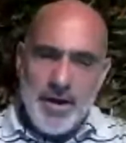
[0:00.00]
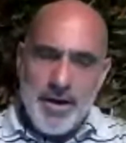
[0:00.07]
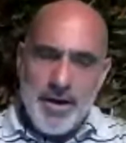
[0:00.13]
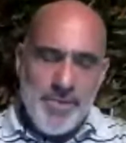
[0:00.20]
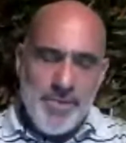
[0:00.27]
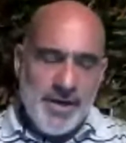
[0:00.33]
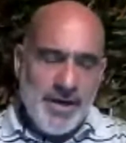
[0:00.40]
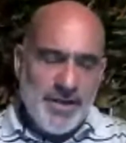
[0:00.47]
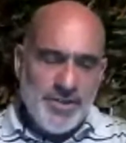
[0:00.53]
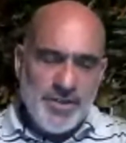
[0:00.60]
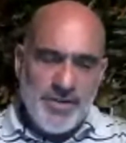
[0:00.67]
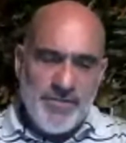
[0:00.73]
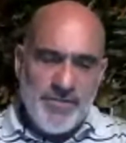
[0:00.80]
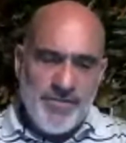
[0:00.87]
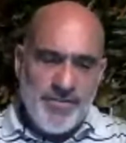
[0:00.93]
because
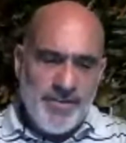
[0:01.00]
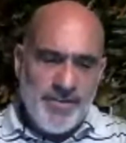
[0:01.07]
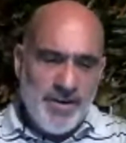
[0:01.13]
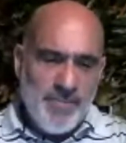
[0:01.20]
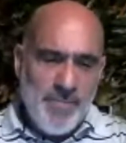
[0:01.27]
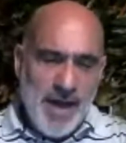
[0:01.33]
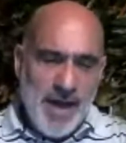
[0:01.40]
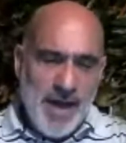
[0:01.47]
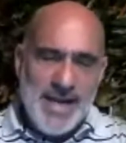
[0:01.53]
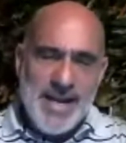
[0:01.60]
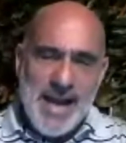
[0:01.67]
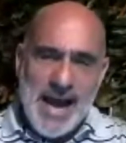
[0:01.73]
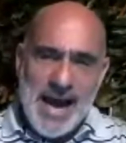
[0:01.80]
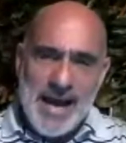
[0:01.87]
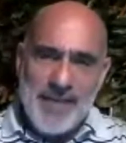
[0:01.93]
of my
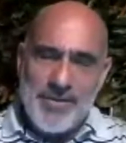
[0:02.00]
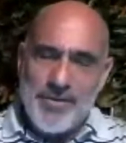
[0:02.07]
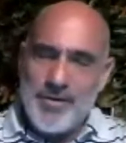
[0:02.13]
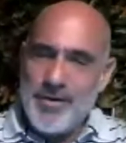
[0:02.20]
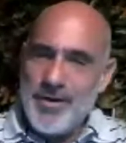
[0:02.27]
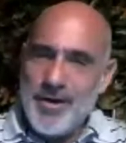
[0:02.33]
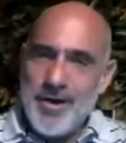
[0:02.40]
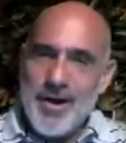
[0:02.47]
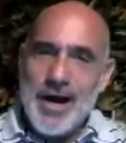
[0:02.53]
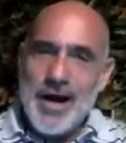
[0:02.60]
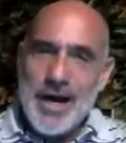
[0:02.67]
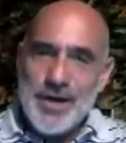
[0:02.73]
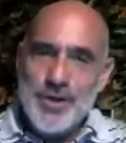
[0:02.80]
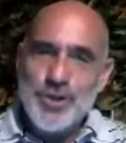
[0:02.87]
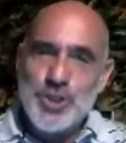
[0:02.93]
not
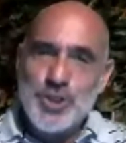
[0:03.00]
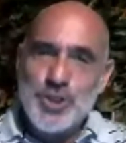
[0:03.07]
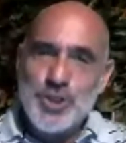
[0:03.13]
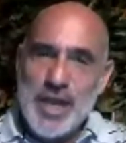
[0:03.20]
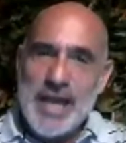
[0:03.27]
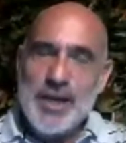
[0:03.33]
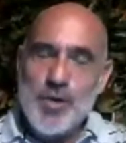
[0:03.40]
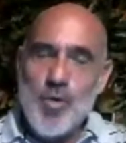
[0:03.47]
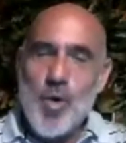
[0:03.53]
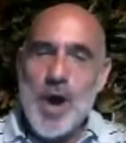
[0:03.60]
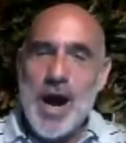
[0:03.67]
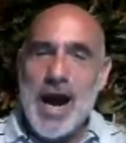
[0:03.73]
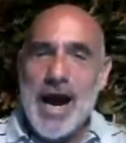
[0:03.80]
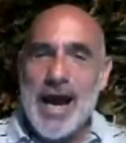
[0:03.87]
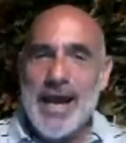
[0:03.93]
understanding
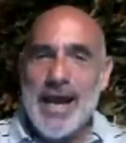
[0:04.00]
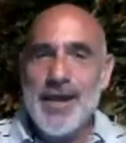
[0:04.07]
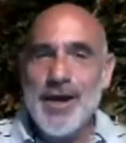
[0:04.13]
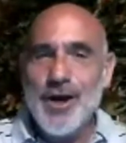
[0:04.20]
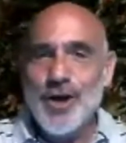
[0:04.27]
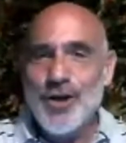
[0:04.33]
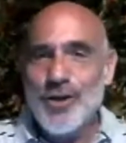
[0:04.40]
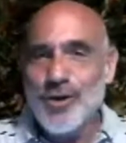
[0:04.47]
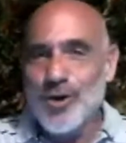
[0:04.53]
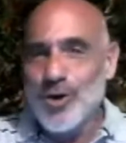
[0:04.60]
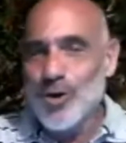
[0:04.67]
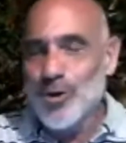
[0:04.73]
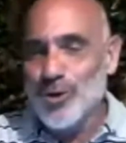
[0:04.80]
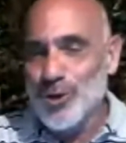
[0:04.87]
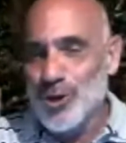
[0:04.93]
why
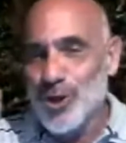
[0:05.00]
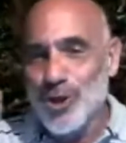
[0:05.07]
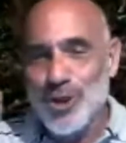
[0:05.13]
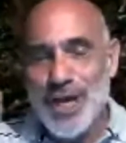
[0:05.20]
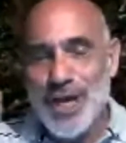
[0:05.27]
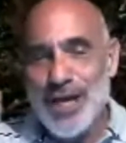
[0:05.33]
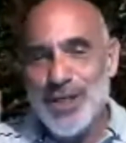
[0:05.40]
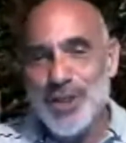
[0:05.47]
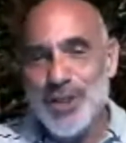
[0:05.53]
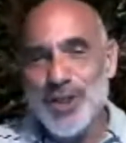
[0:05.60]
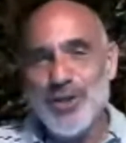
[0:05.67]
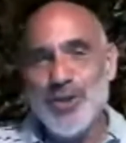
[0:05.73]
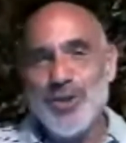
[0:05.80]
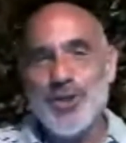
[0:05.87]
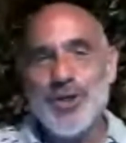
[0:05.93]
Google search
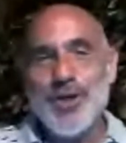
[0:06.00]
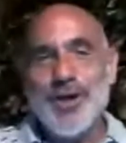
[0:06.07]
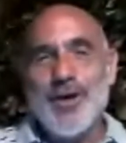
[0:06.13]
engines